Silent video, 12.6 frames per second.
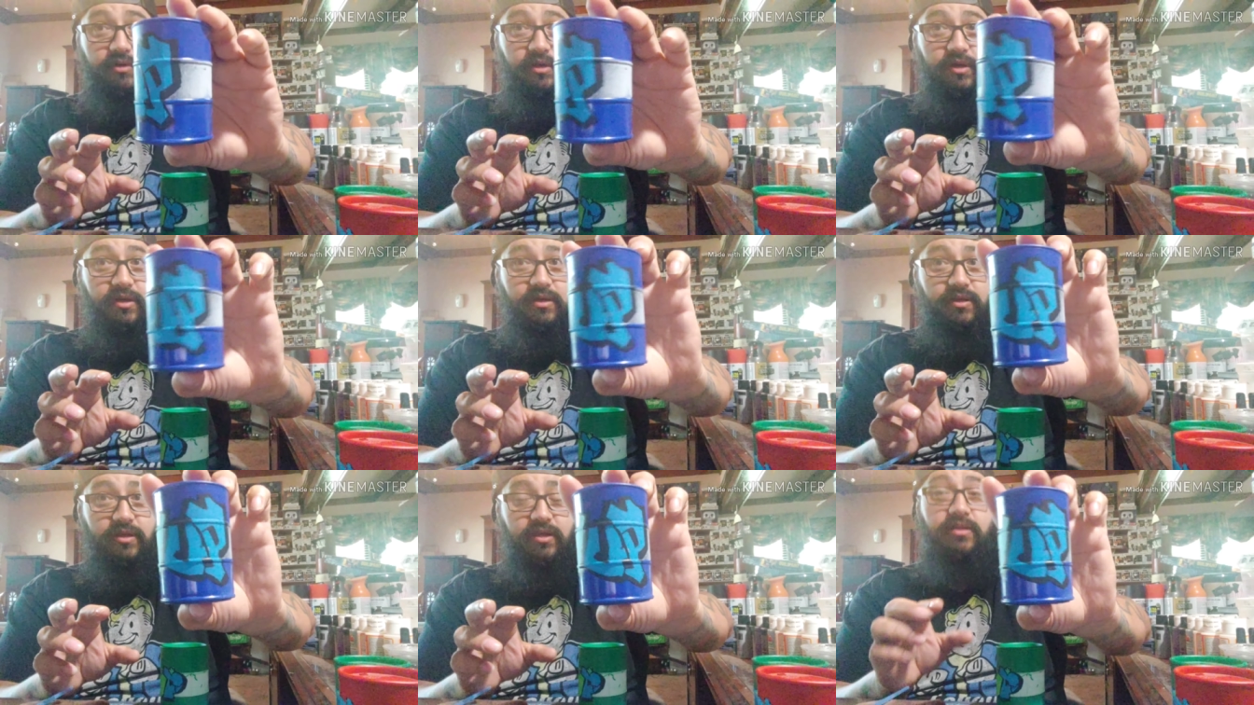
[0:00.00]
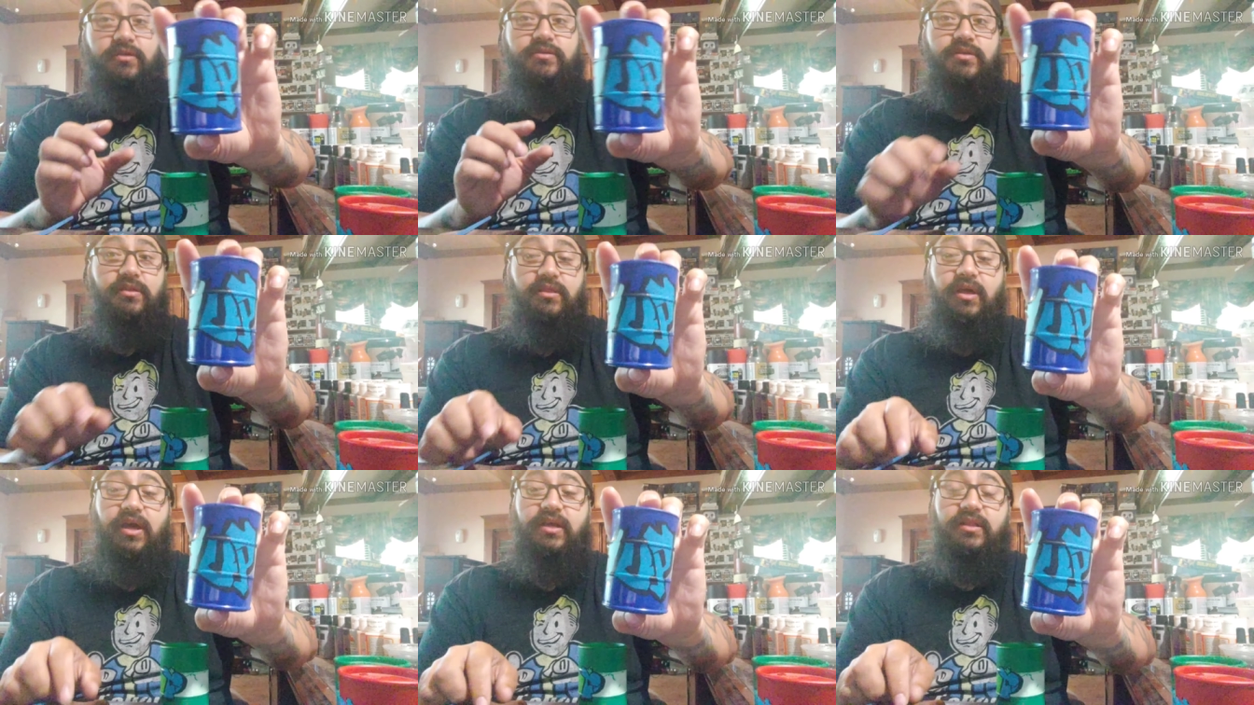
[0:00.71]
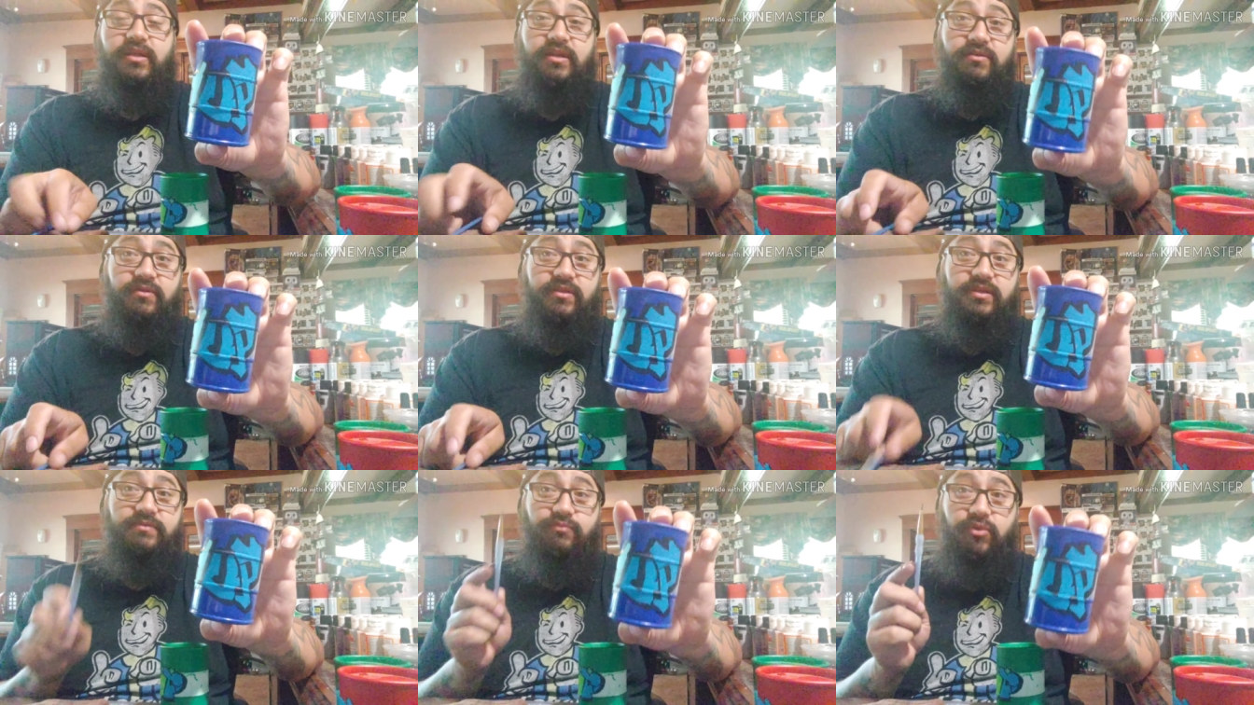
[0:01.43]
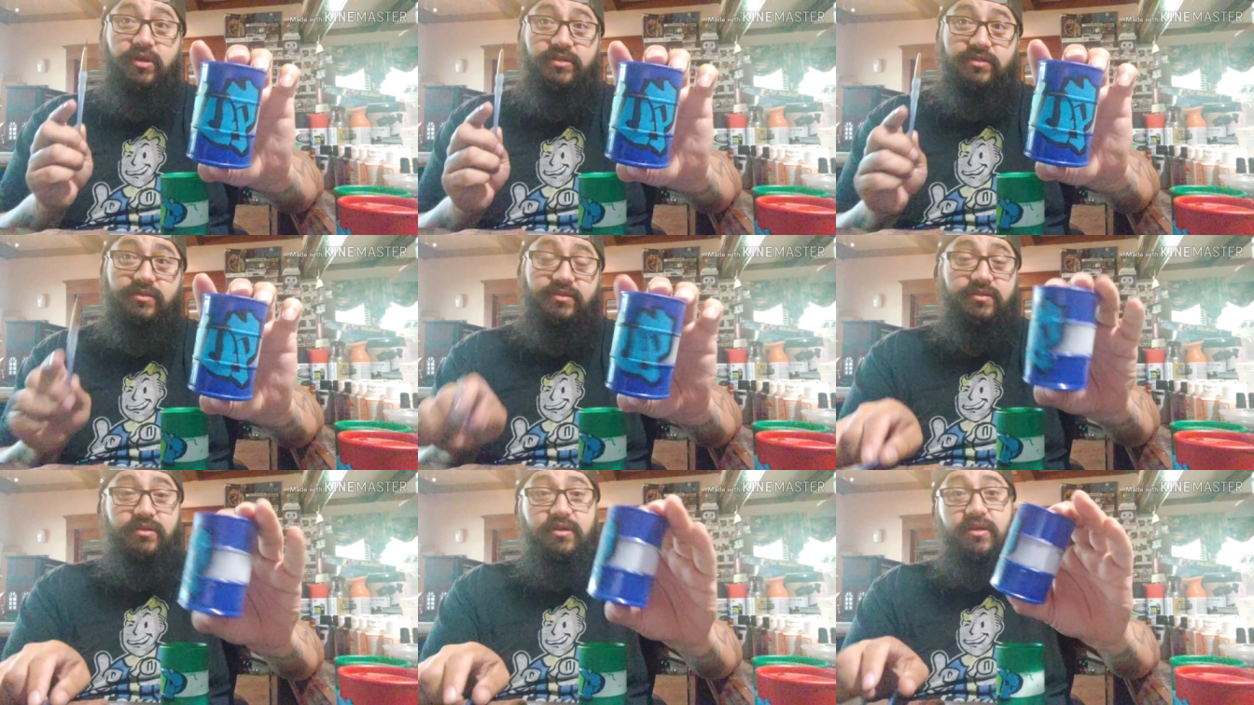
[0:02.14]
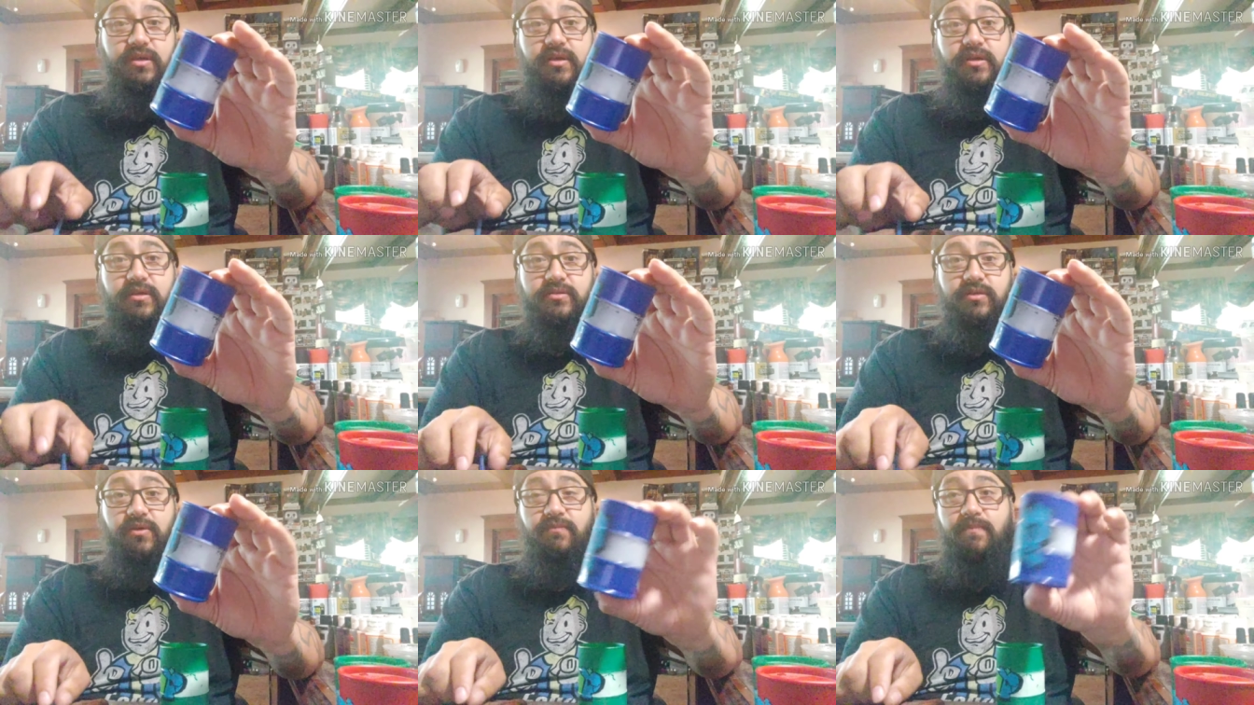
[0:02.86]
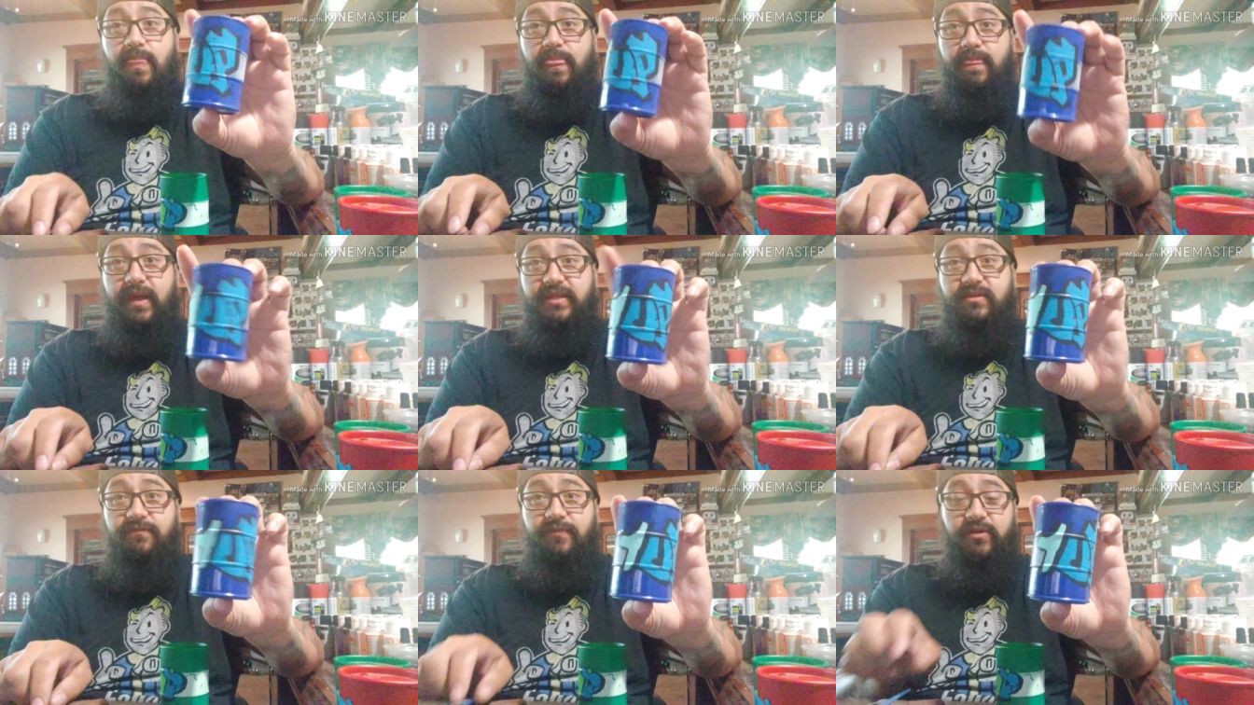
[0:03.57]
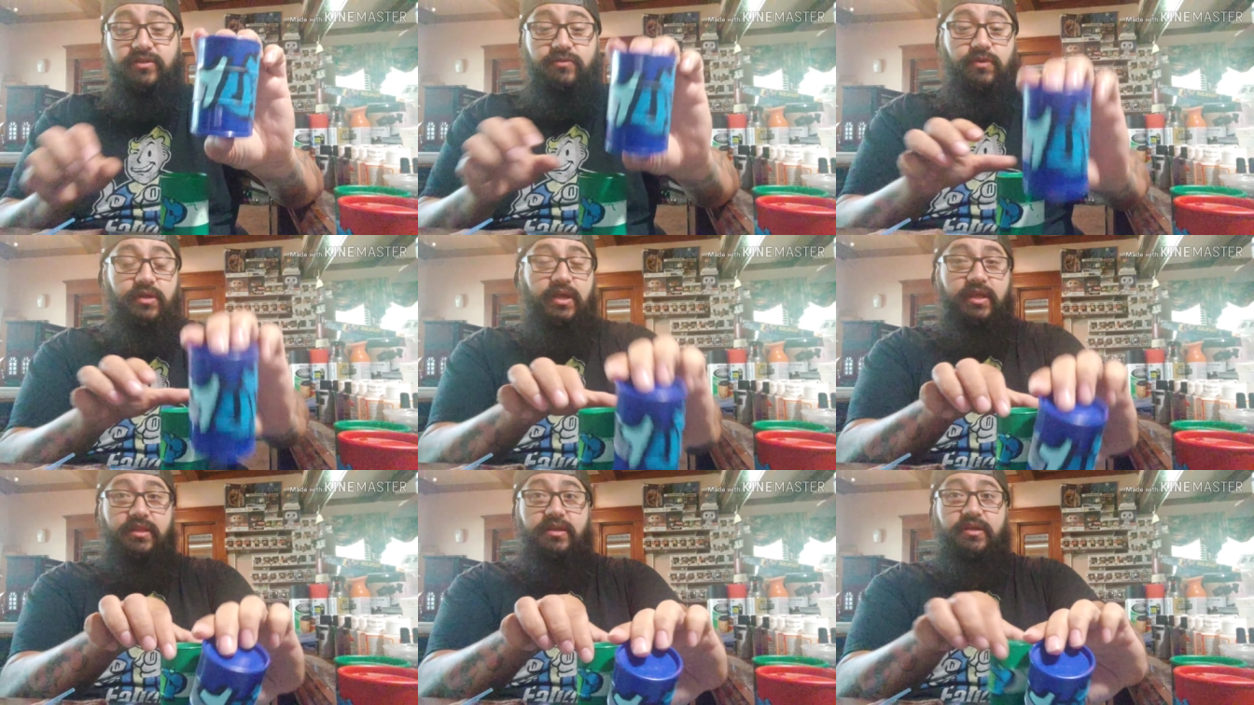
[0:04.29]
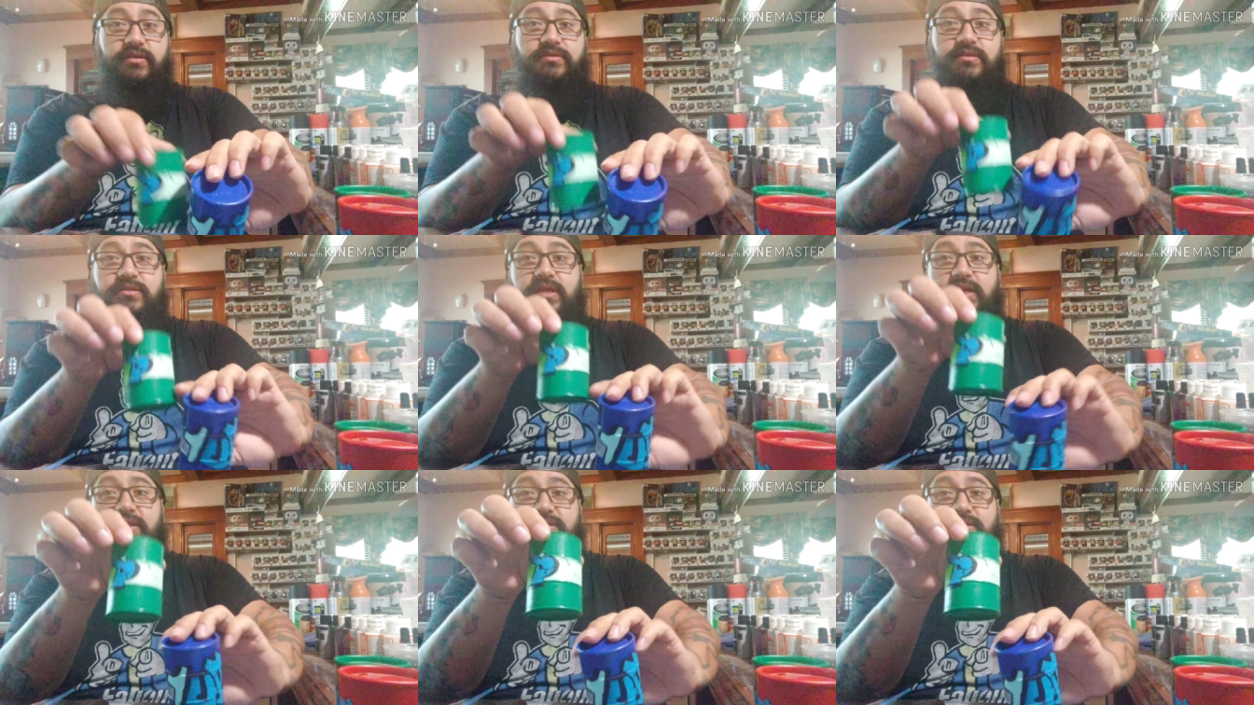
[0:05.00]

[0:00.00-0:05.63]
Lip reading: huh? It looks a lot cleaner with these brushes. So that's the first one, and then here's the second